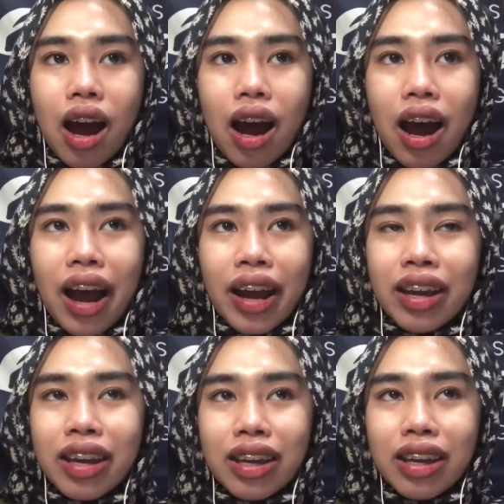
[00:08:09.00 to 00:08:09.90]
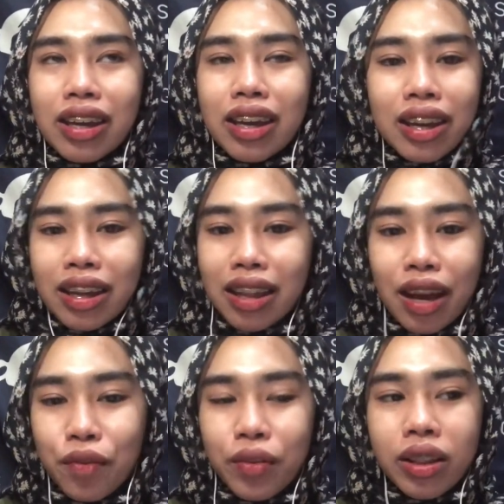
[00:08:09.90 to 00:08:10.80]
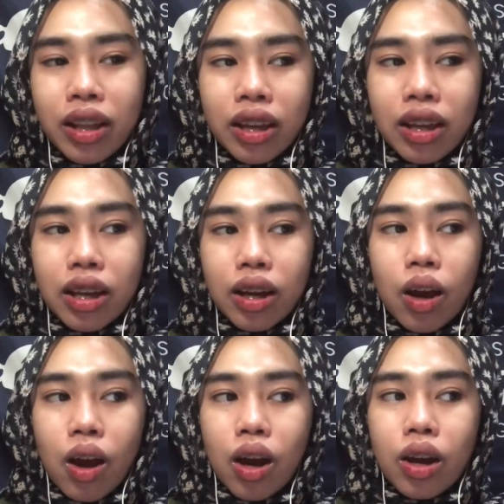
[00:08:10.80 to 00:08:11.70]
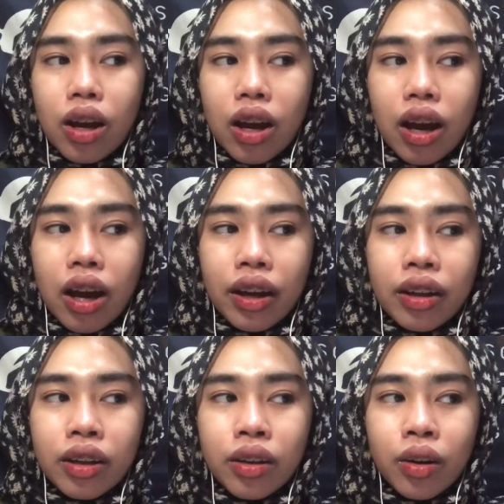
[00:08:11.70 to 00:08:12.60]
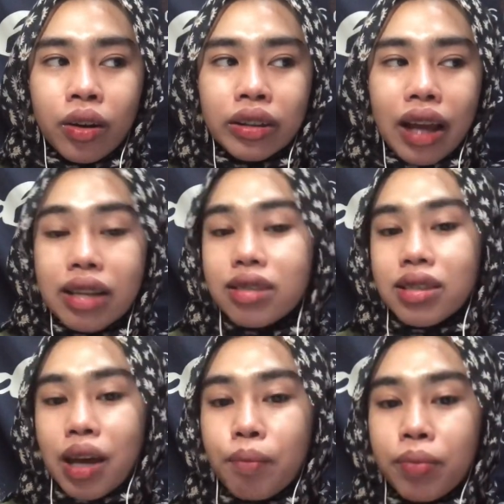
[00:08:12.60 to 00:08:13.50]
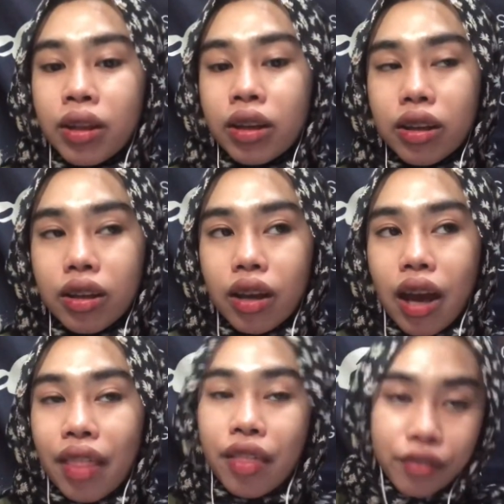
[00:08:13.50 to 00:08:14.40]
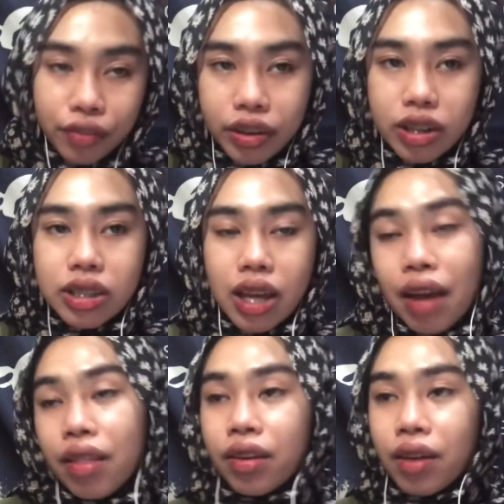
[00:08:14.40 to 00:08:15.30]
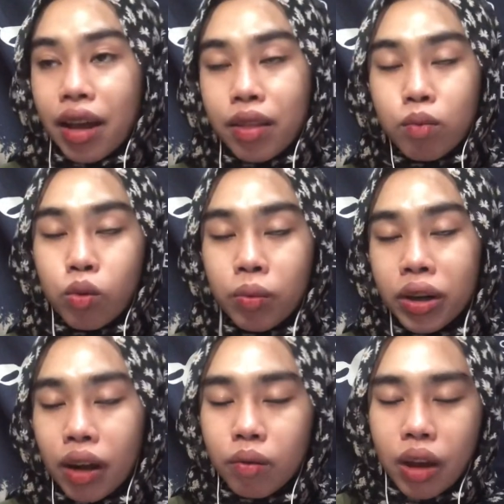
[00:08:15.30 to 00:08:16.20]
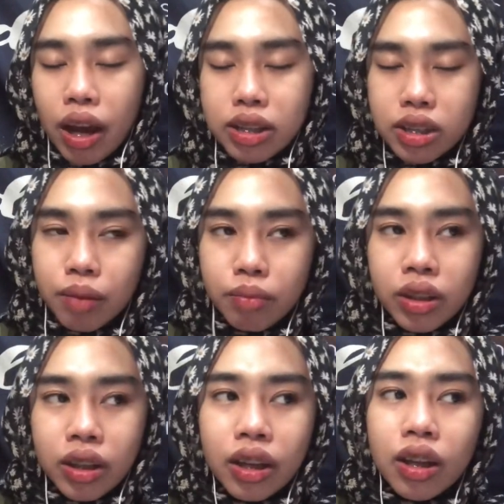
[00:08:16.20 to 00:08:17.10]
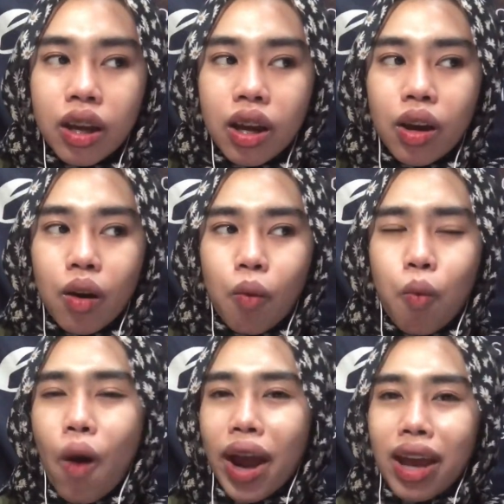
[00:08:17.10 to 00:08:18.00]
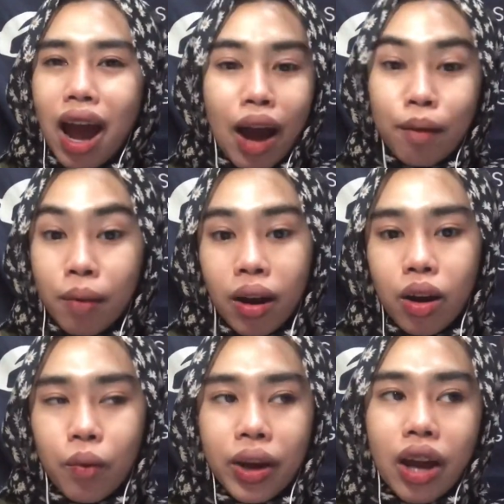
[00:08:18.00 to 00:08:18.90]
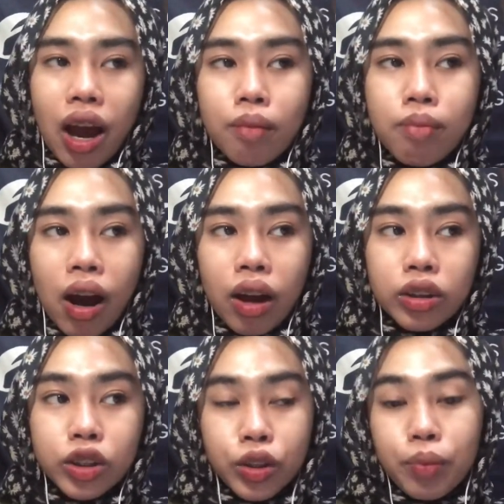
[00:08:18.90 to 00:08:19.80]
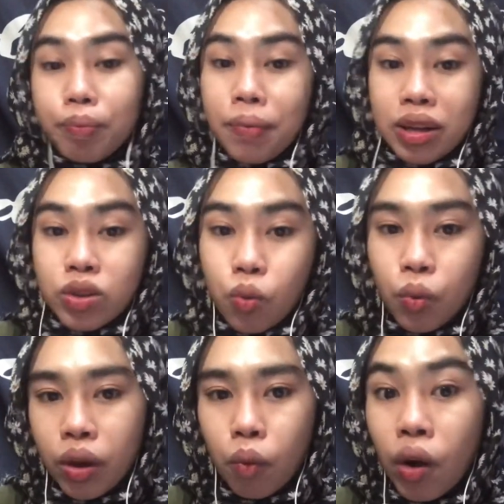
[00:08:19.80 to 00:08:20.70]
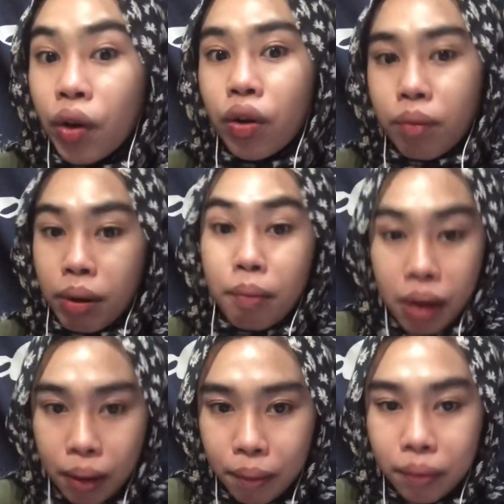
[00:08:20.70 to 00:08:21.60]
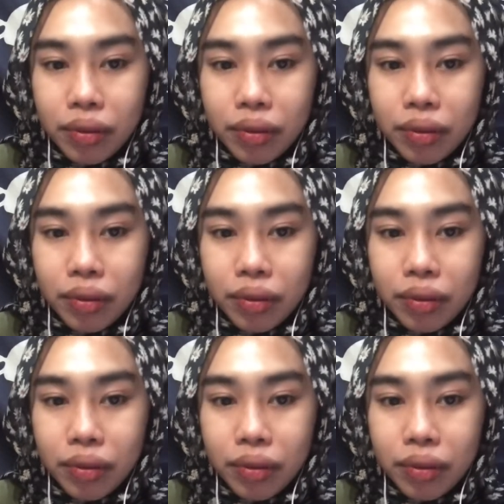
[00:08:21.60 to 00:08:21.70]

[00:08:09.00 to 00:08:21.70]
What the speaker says: I hate it. I feel like I not accepted at the first, at the moment. I'm not accepted that, why Abba should pass away, why not my mom?